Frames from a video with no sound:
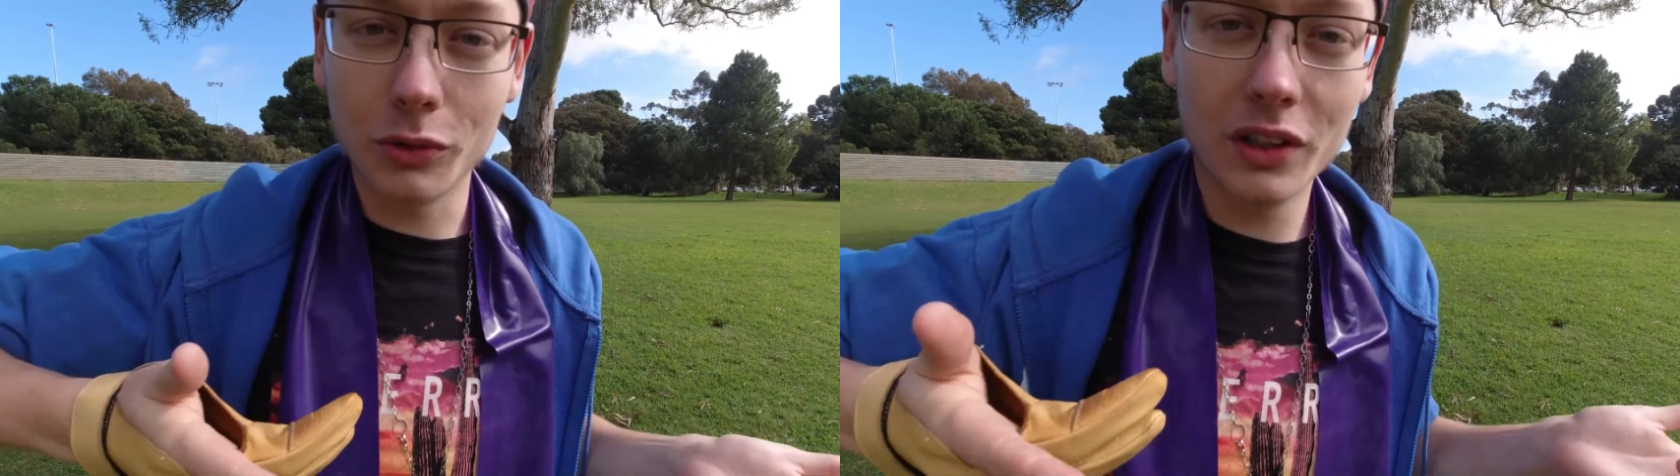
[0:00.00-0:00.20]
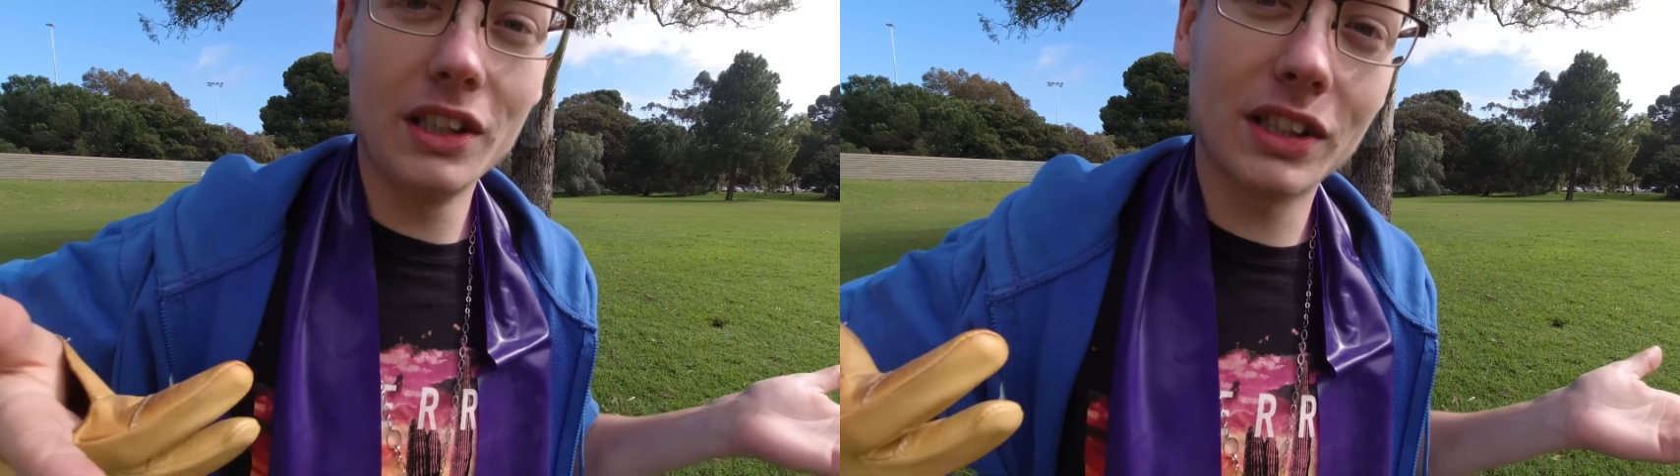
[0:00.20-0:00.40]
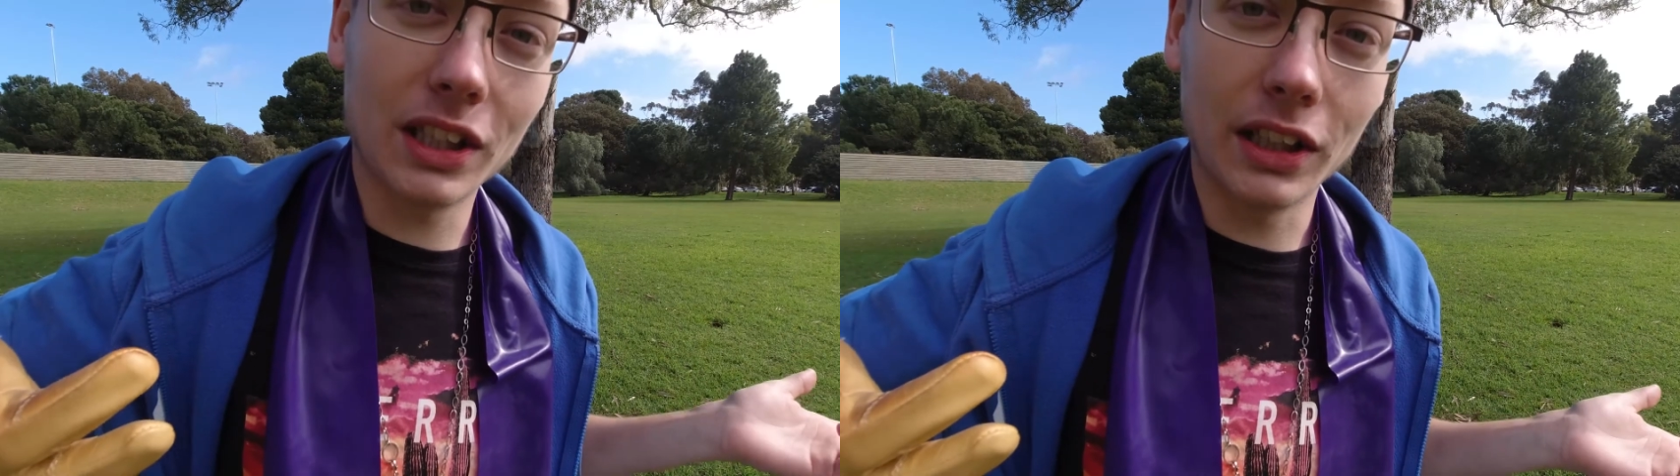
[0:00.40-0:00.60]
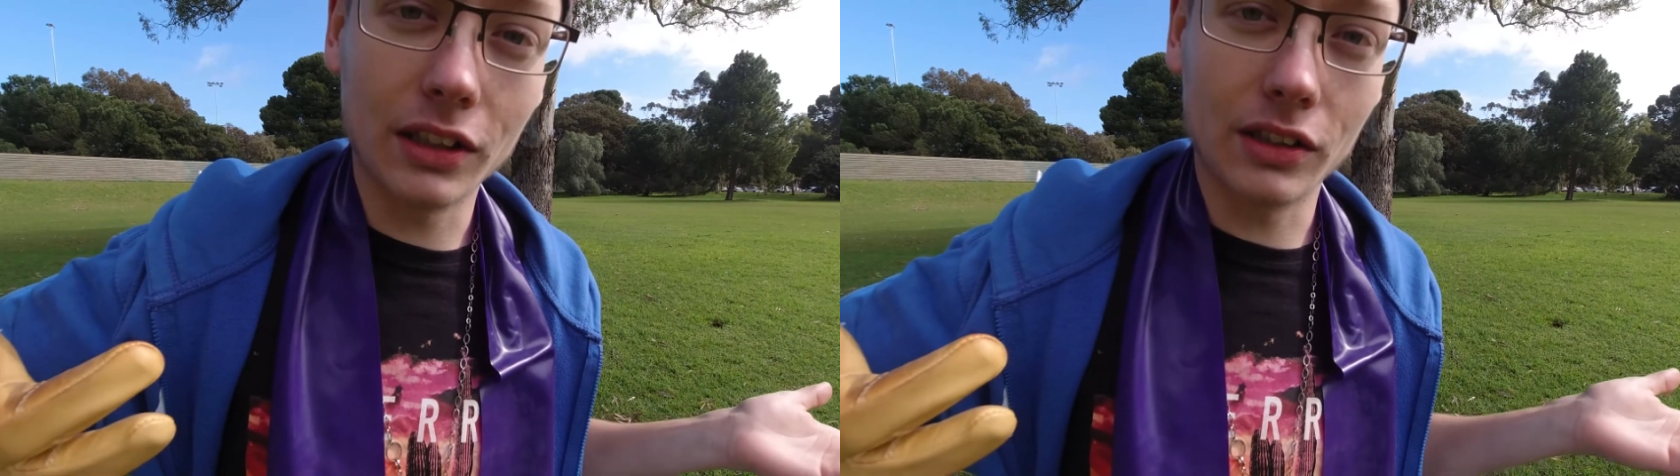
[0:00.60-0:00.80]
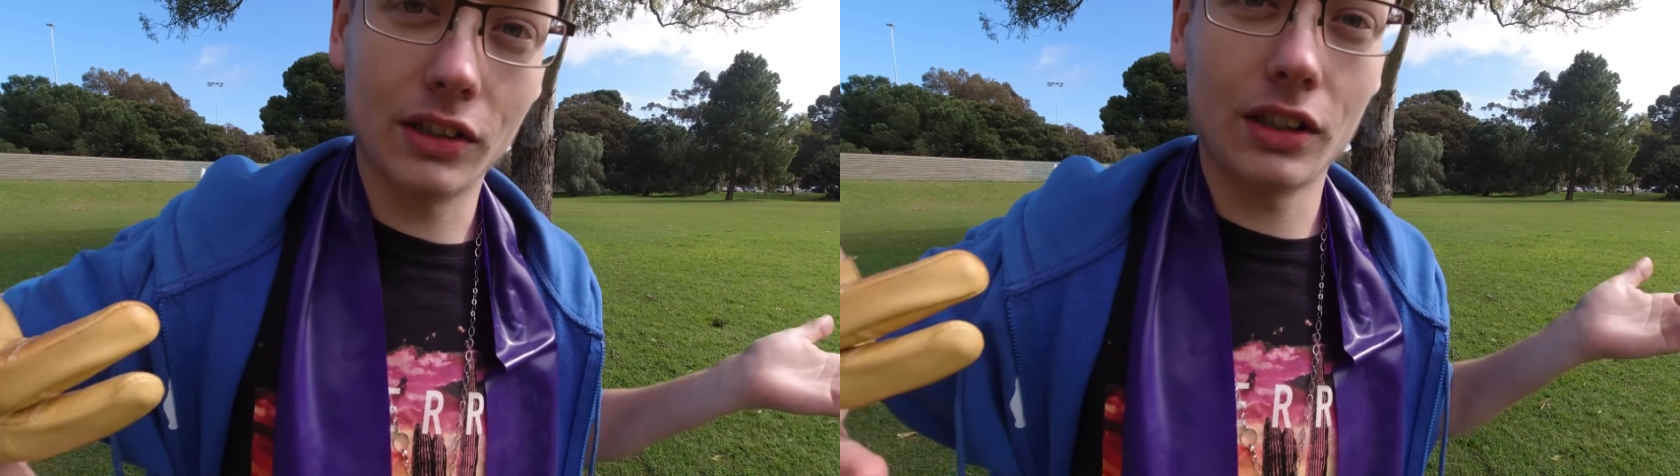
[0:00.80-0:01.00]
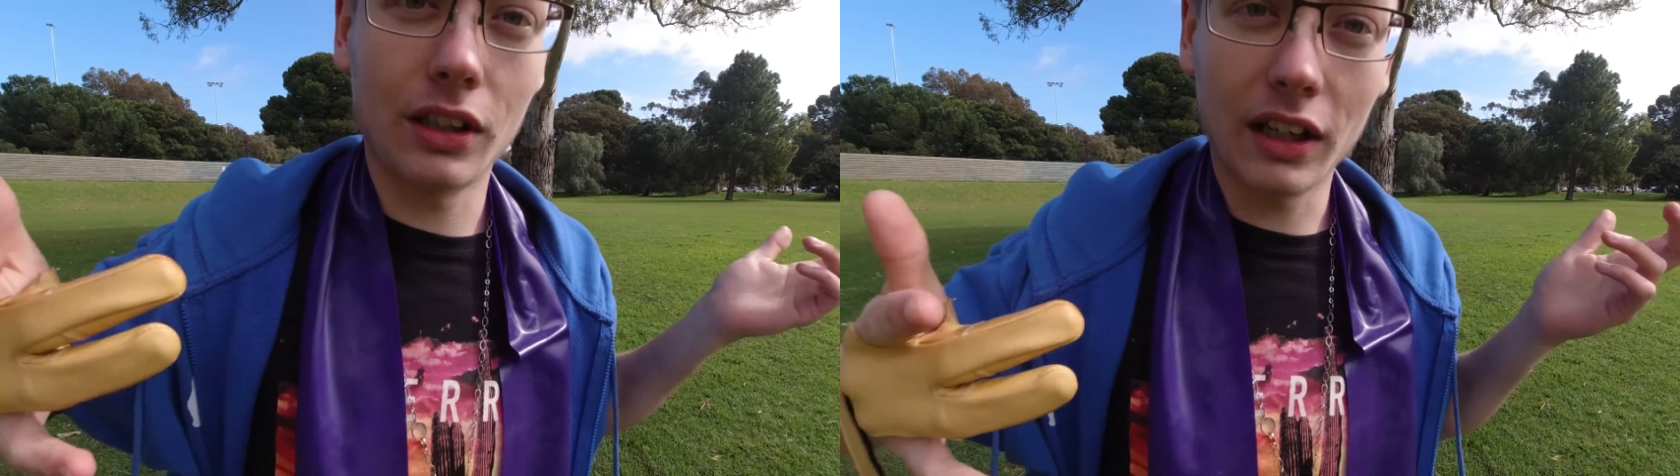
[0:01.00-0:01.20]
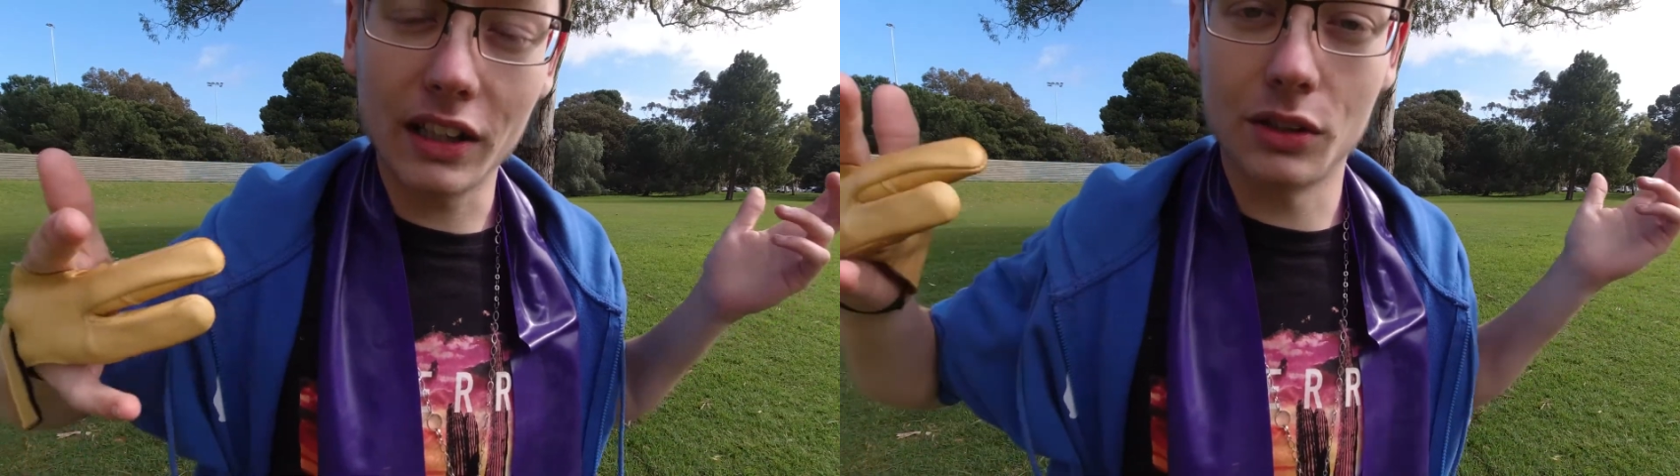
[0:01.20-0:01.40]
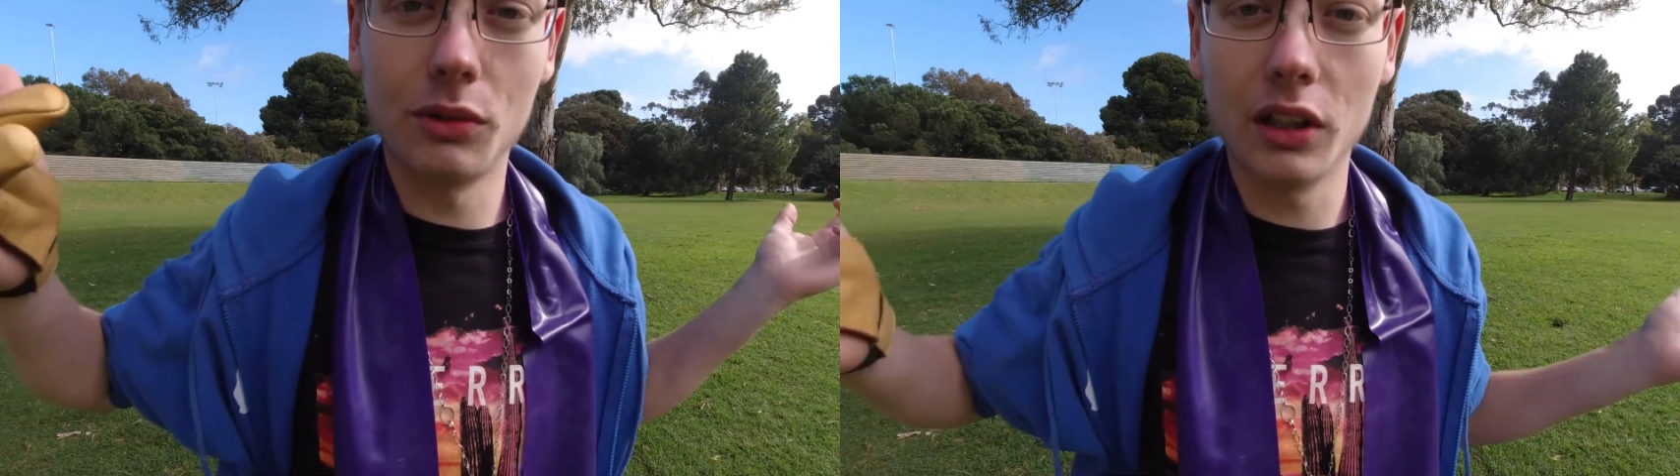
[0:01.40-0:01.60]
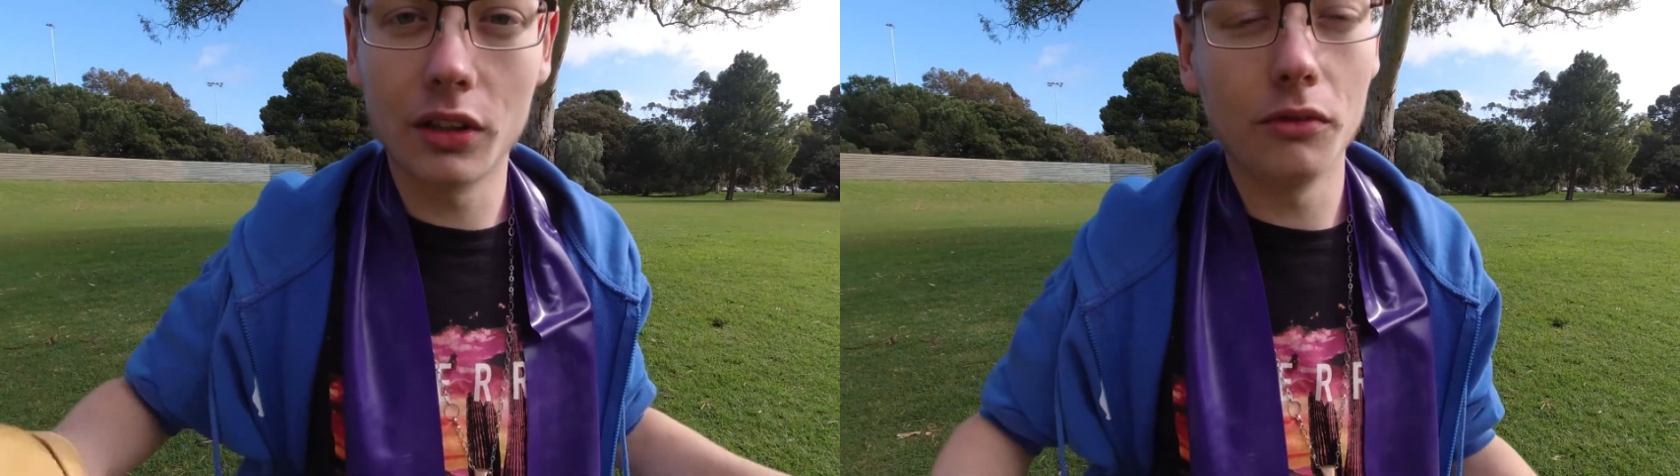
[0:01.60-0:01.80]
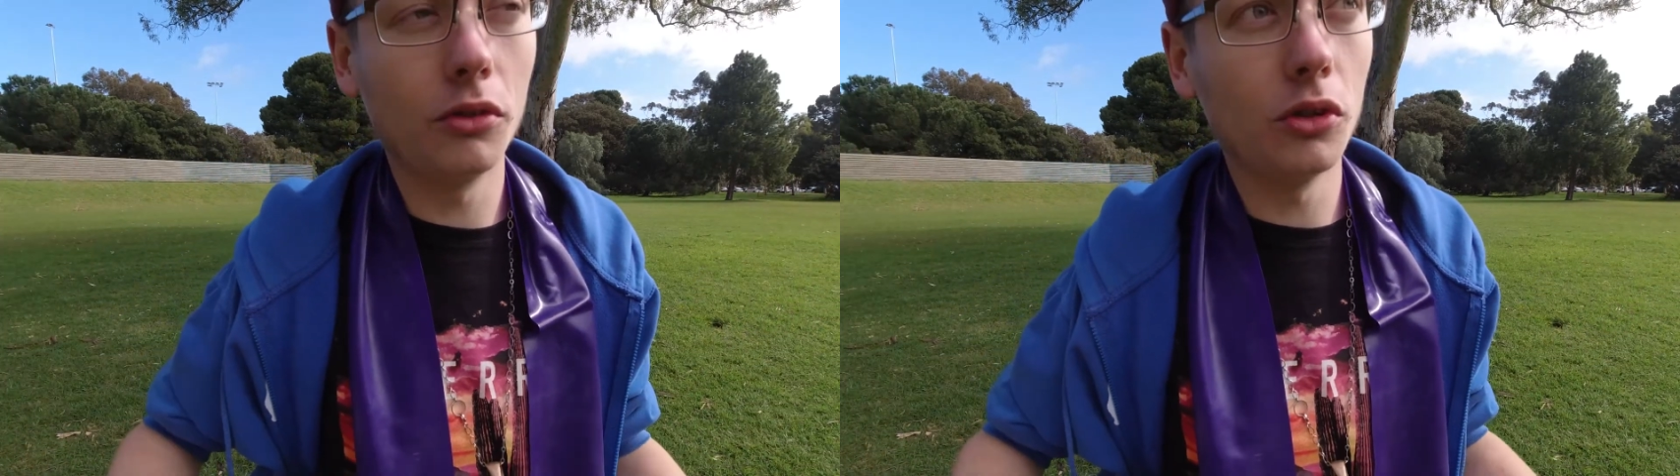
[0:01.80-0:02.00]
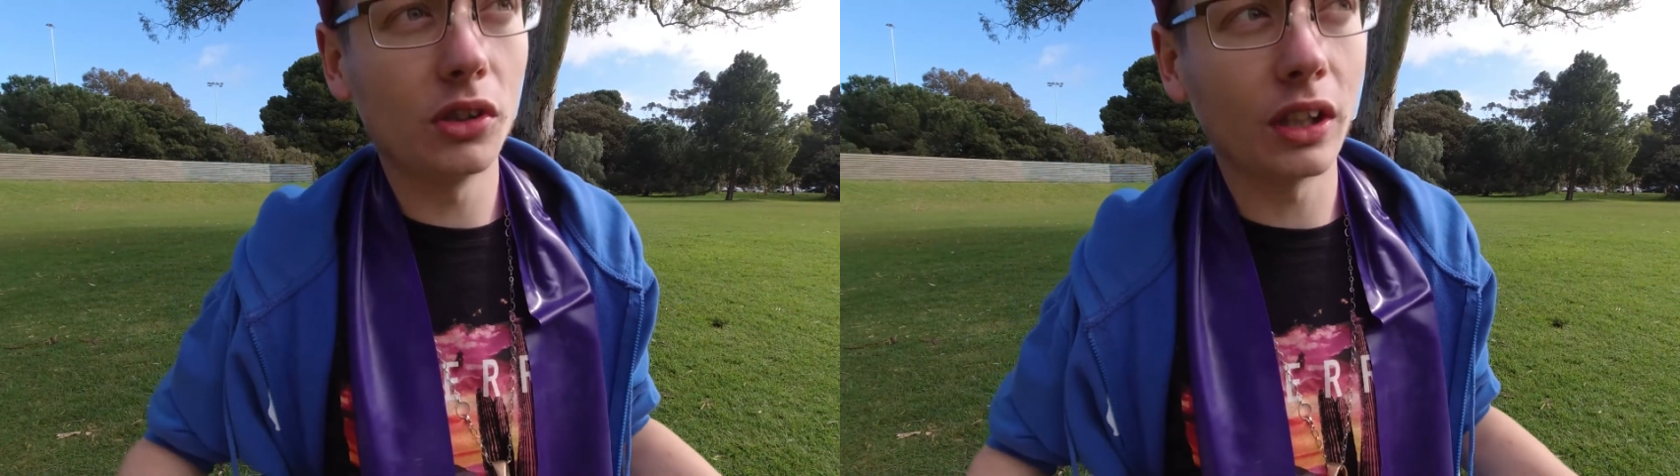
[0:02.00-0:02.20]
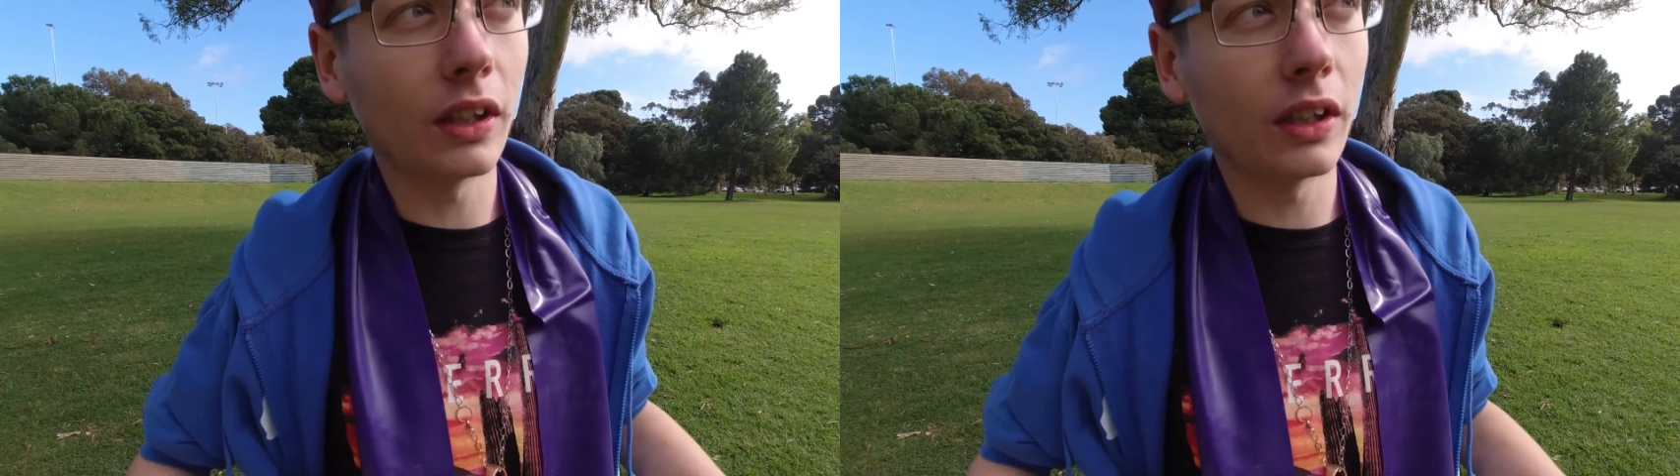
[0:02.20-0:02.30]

All these things, and it gets really confusing,